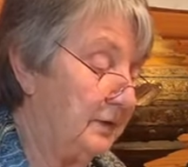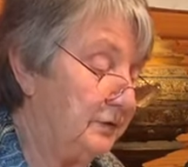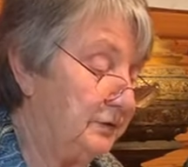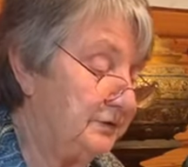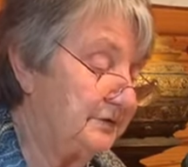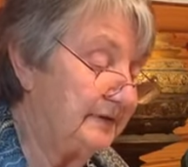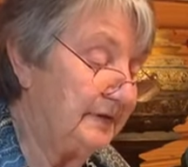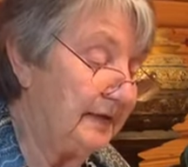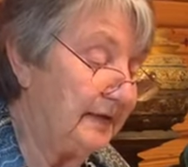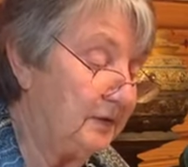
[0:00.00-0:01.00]
do you
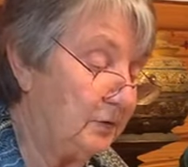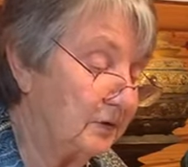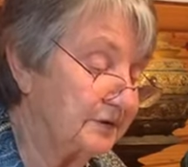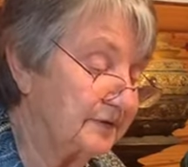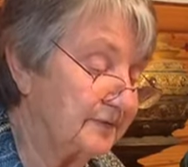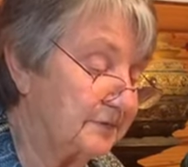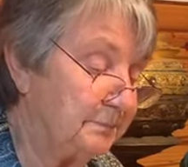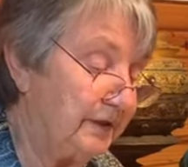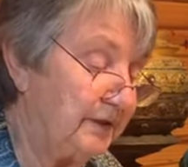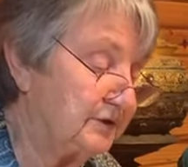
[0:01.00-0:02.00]
see any course of
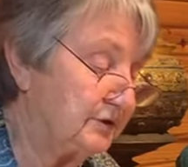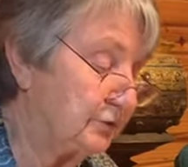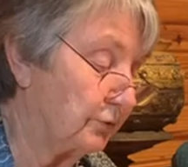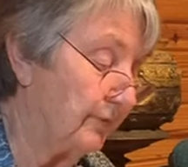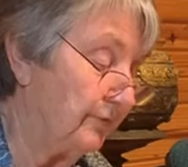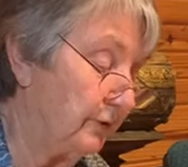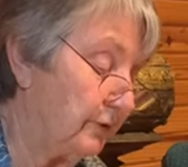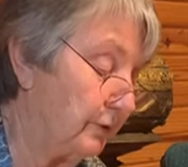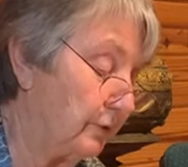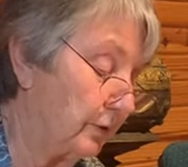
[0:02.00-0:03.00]
speech,
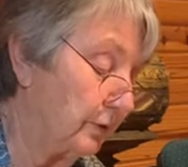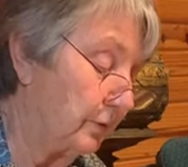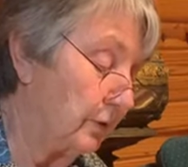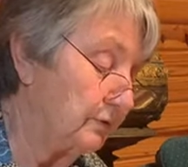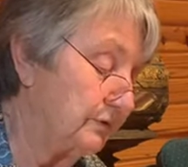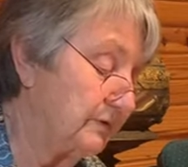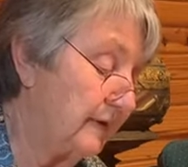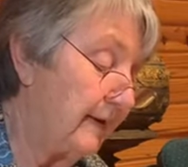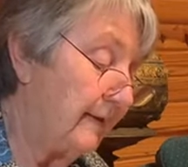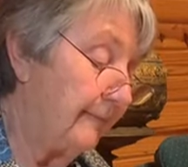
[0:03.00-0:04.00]
trivial or gross,
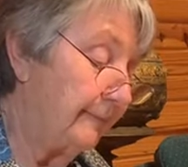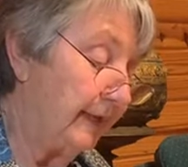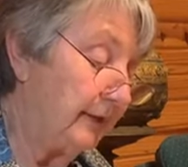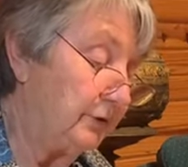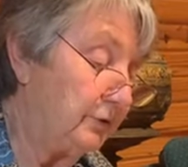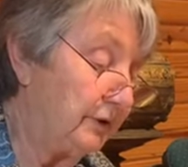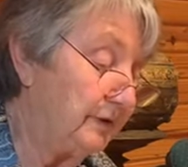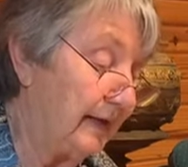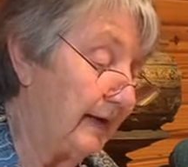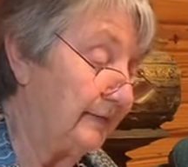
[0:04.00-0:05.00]
that you
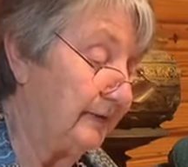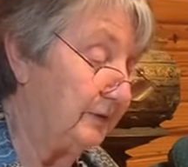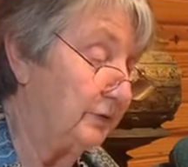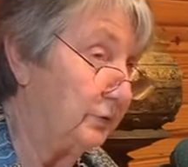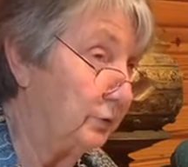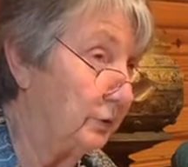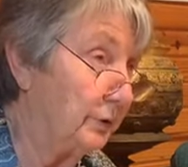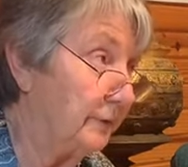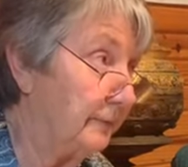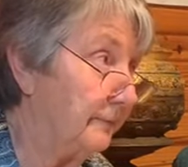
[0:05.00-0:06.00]
could not
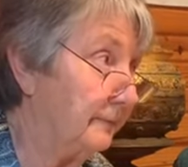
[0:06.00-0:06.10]
endure?